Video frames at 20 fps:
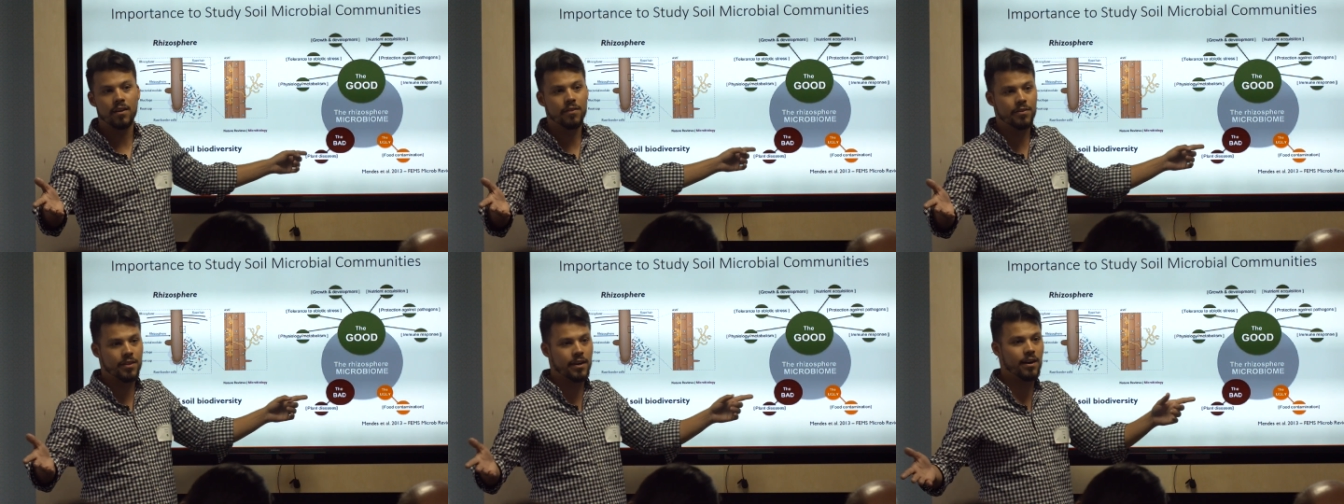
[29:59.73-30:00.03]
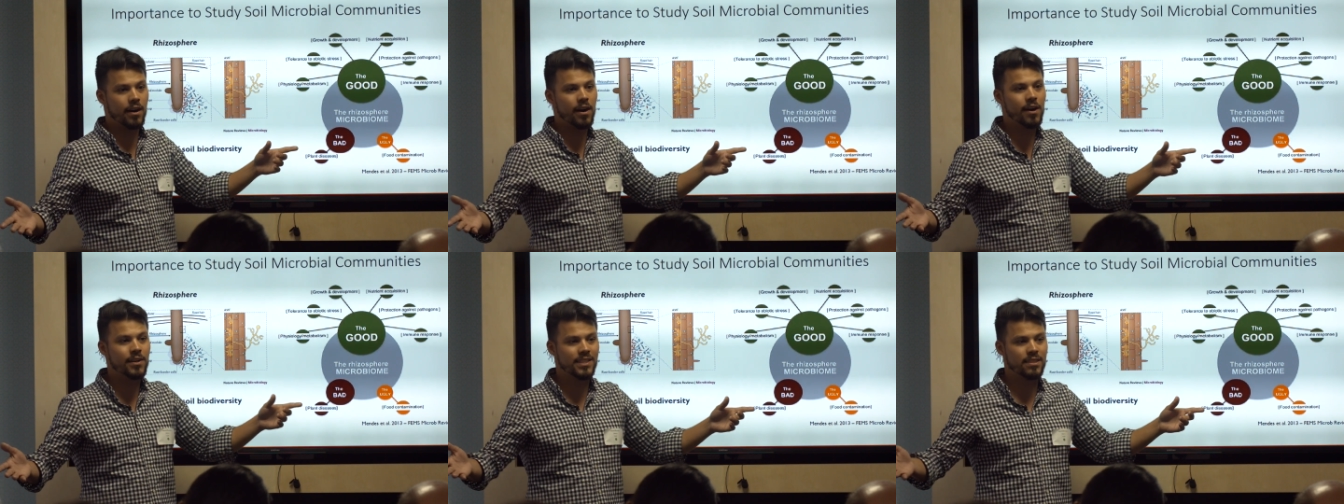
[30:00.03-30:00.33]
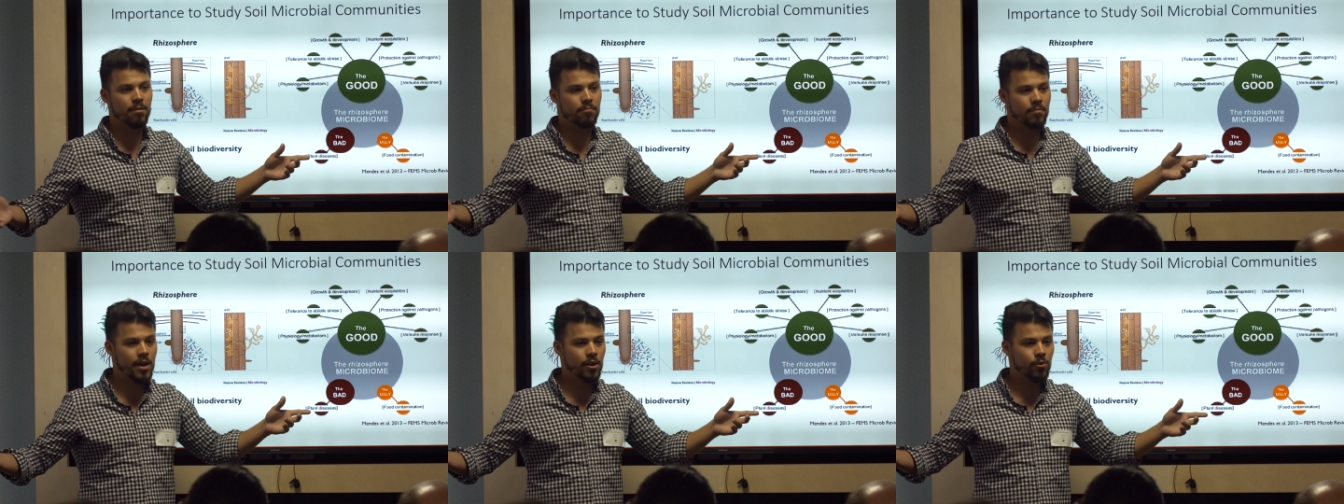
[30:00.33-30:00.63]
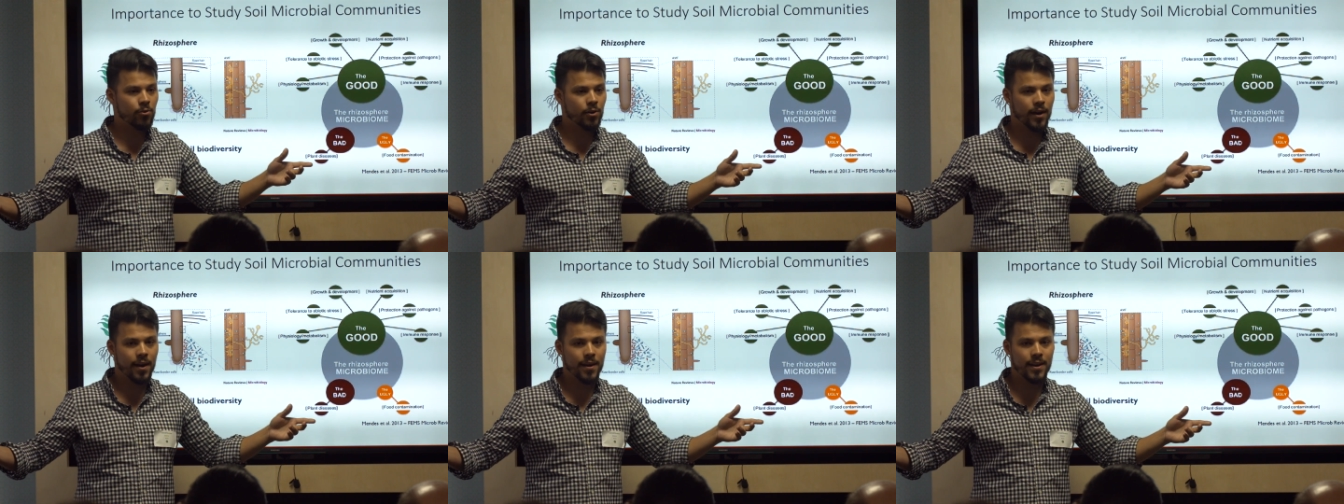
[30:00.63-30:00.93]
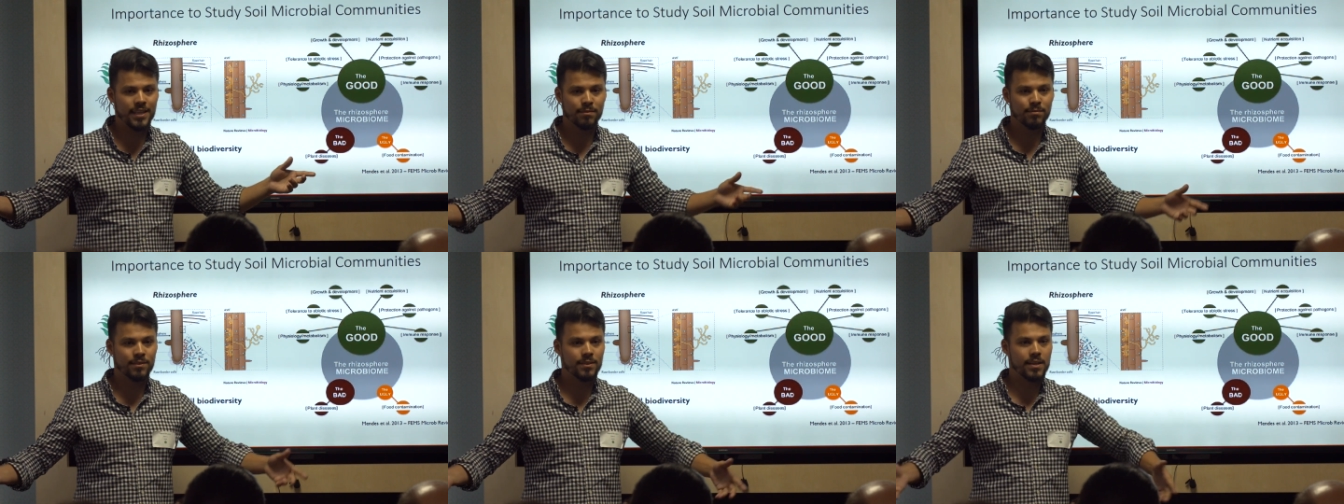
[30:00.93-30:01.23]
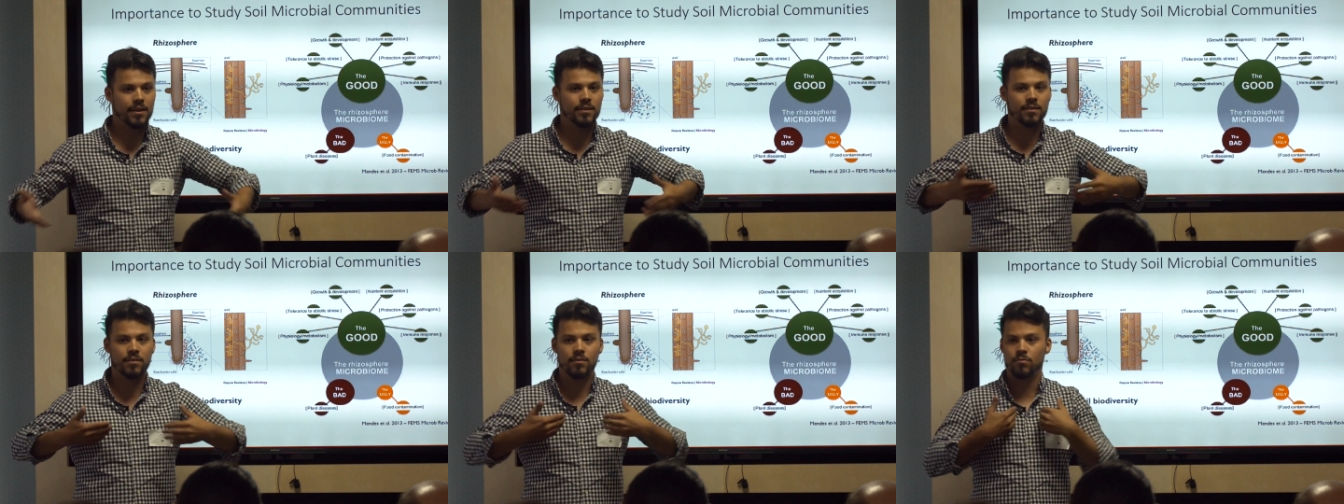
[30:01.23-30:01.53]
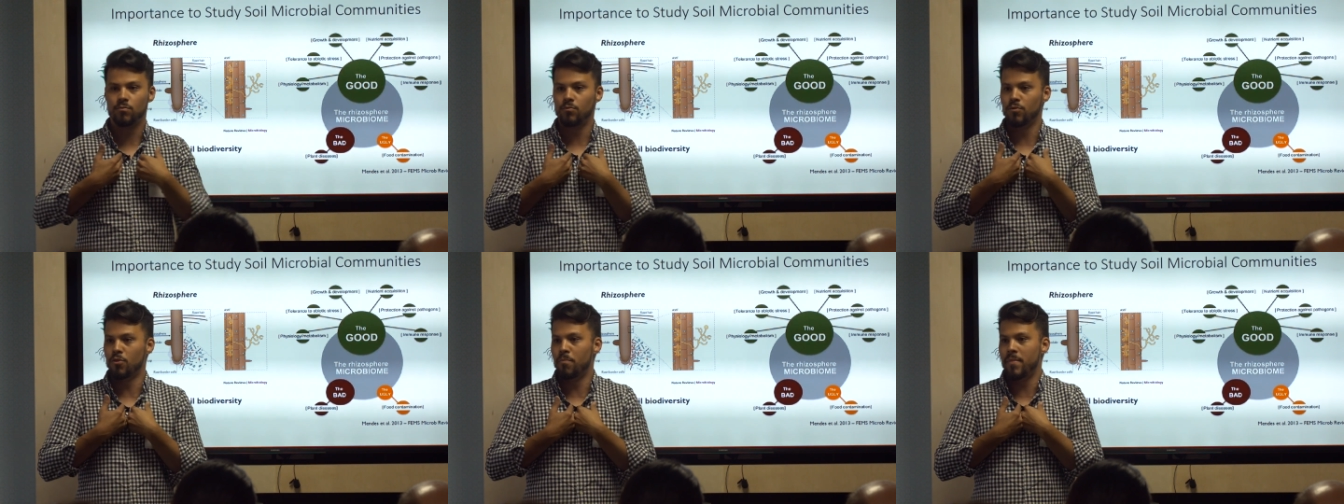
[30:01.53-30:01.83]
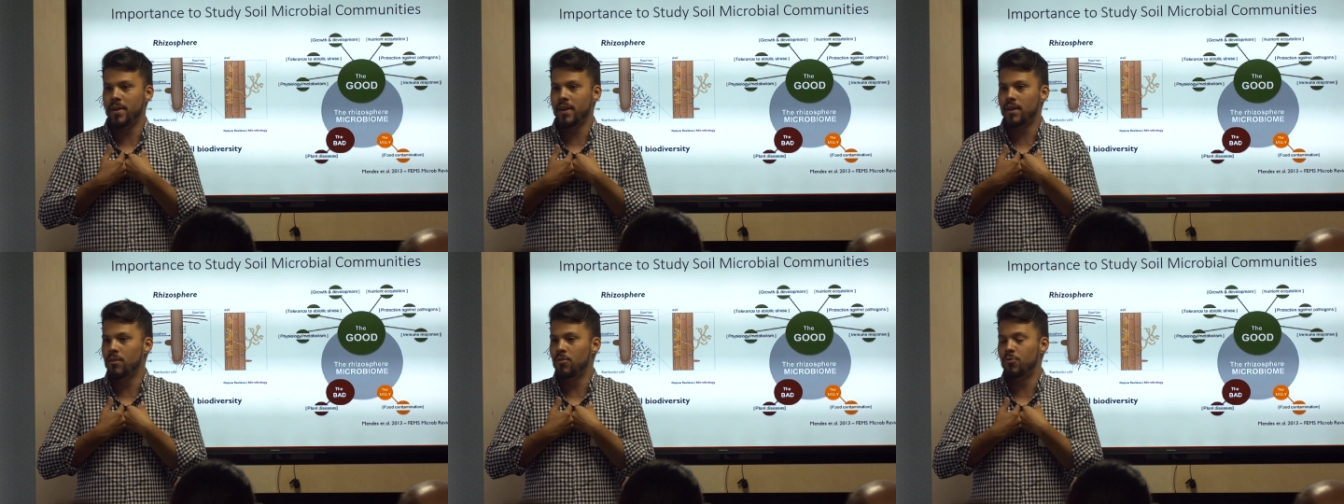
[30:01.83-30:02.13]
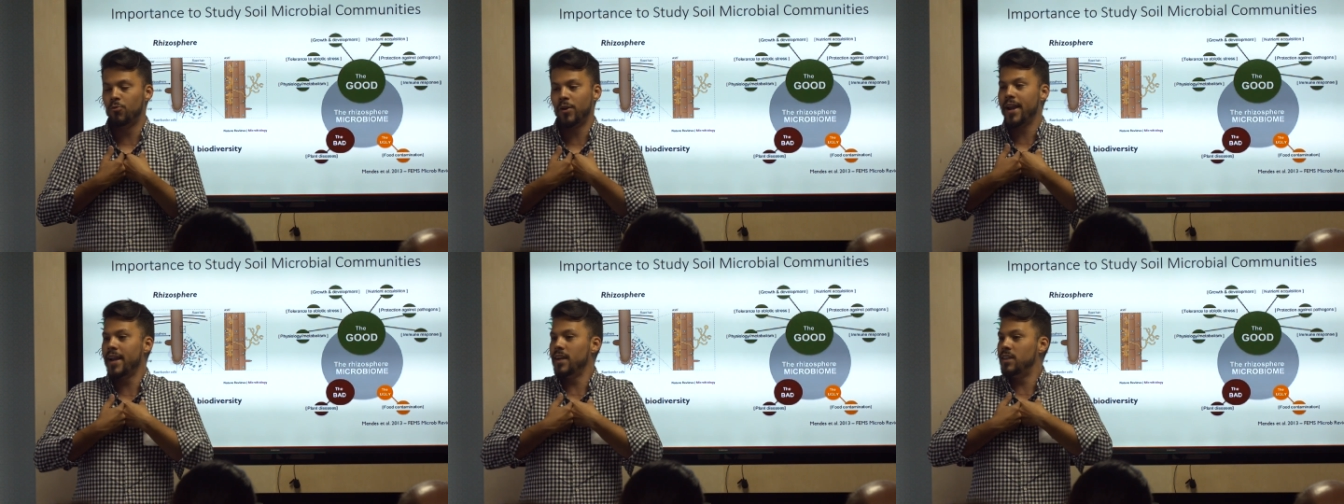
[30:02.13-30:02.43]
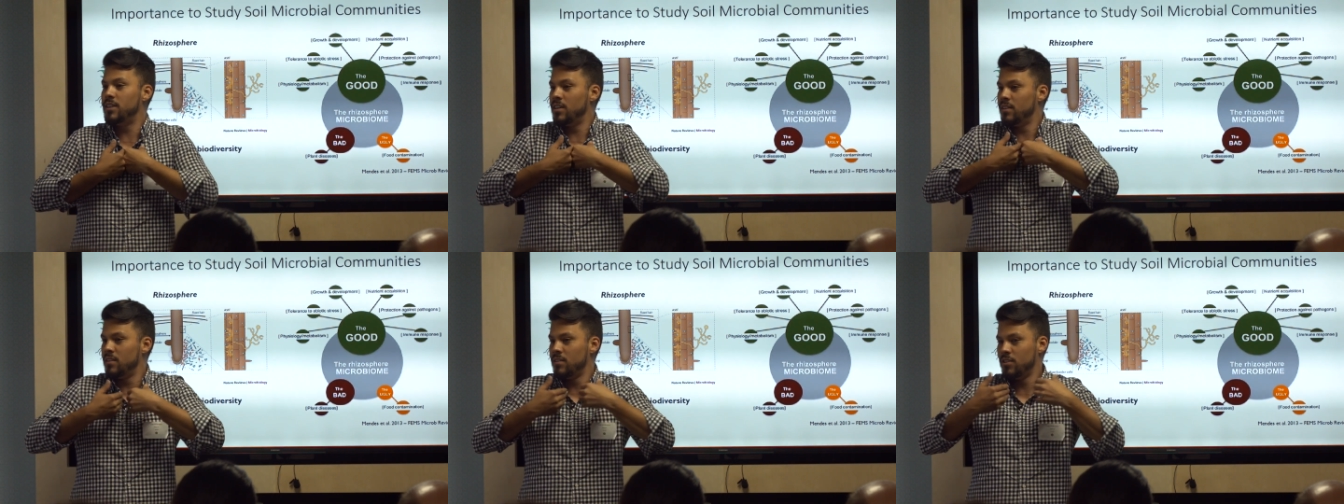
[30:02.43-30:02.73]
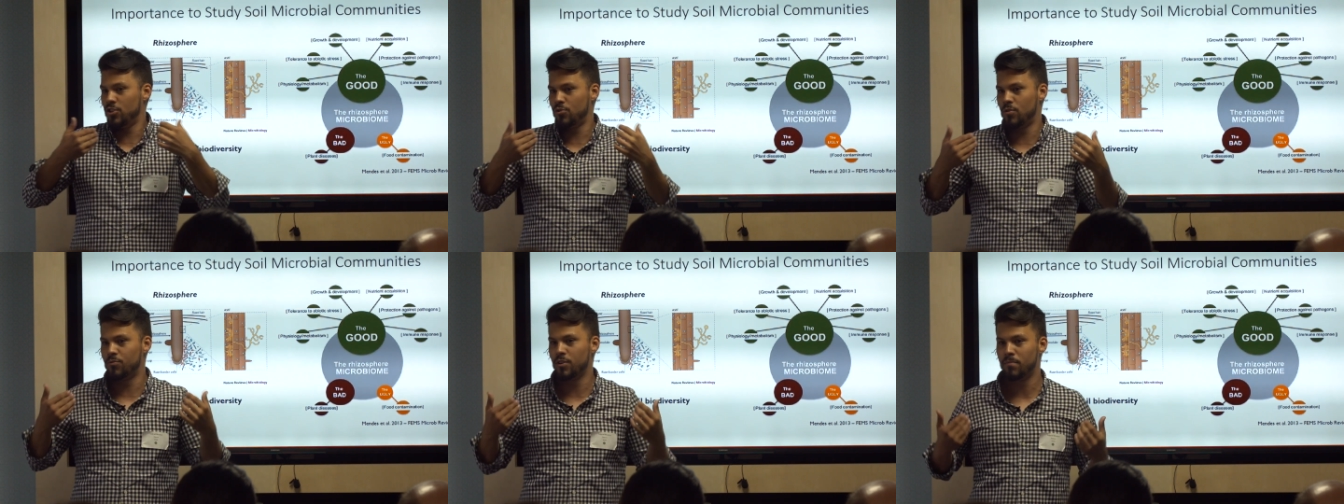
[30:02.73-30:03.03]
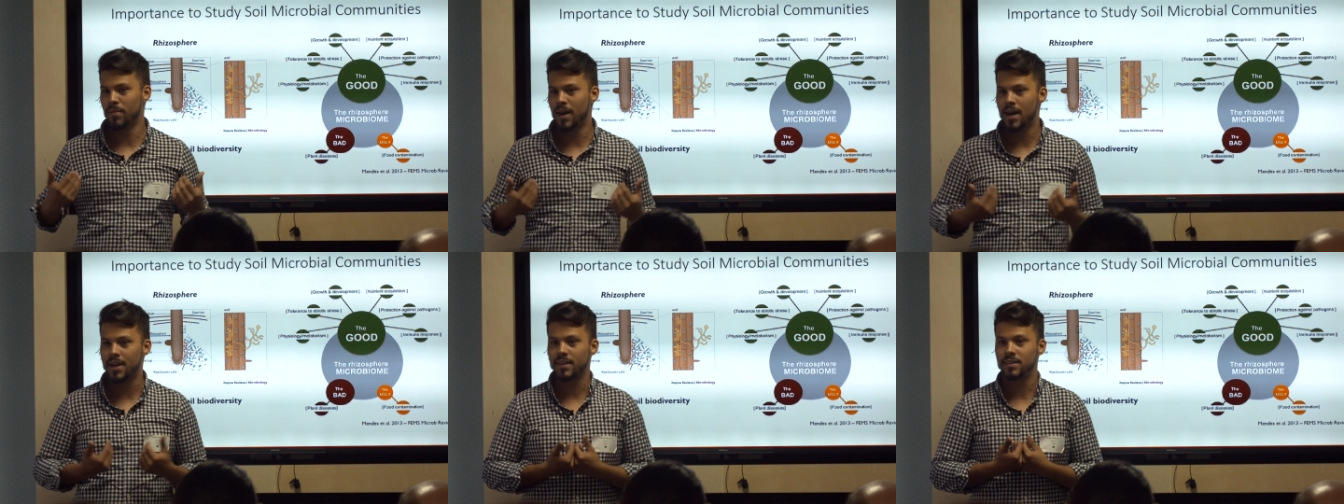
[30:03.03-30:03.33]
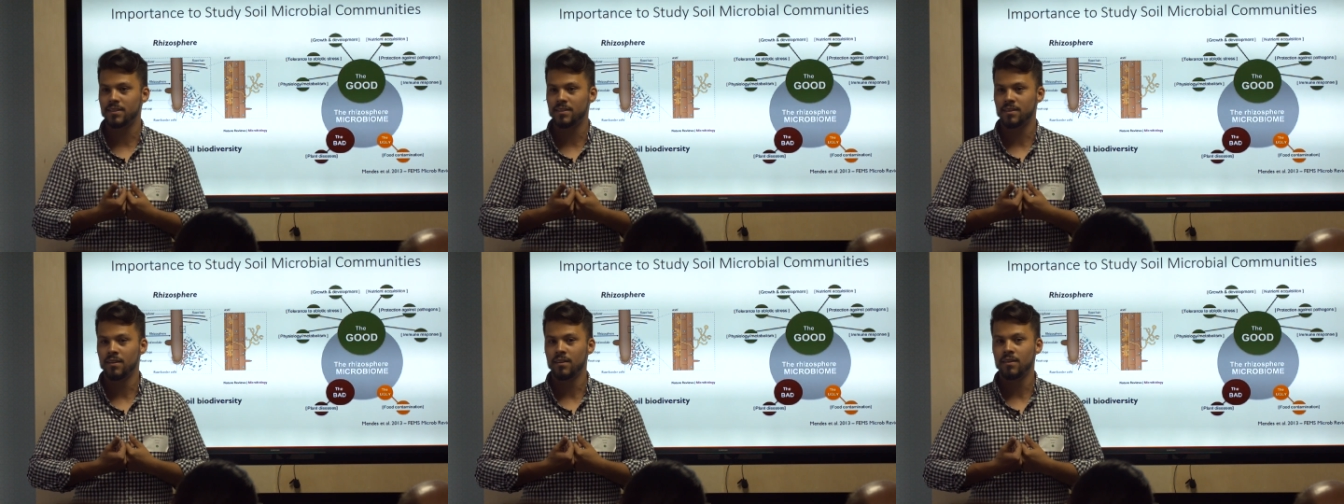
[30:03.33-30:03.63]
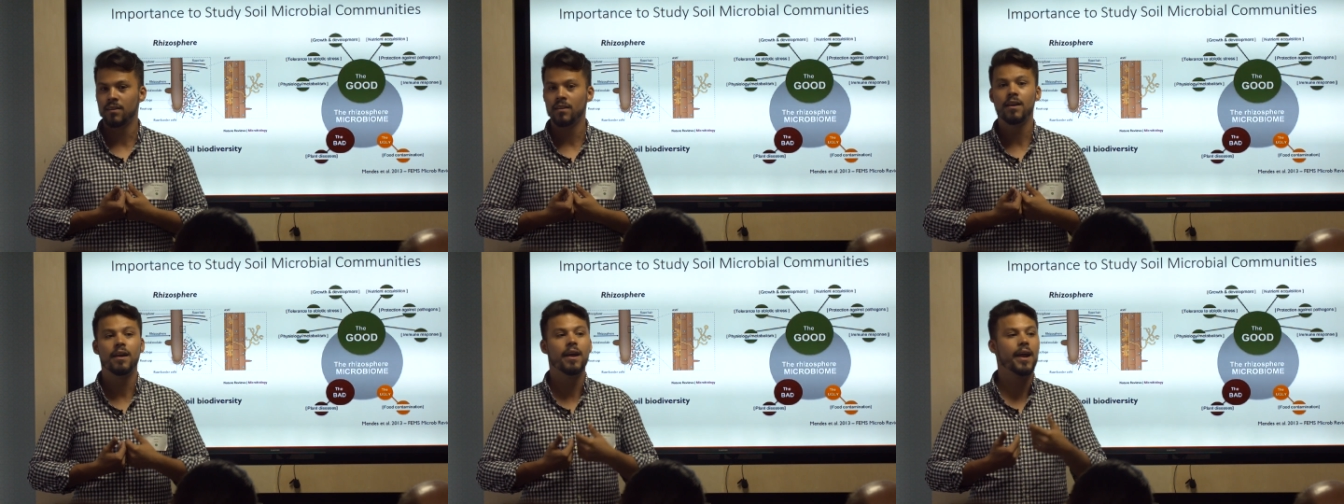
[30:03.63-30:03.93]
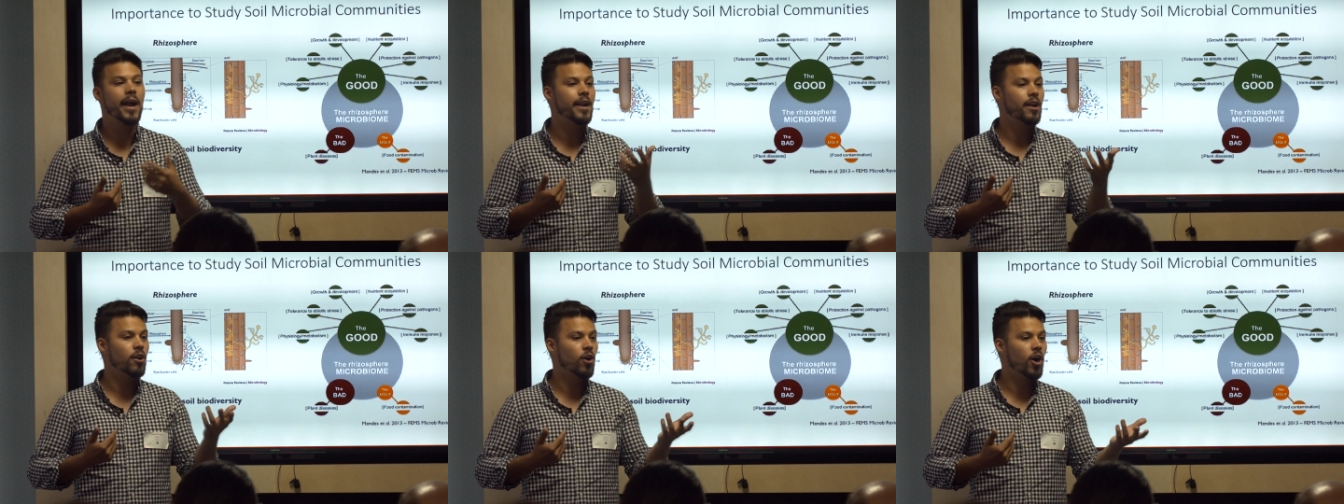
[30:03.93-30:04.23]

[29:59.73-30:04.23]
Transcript: There are some microorganisms that will make great to our bodies, and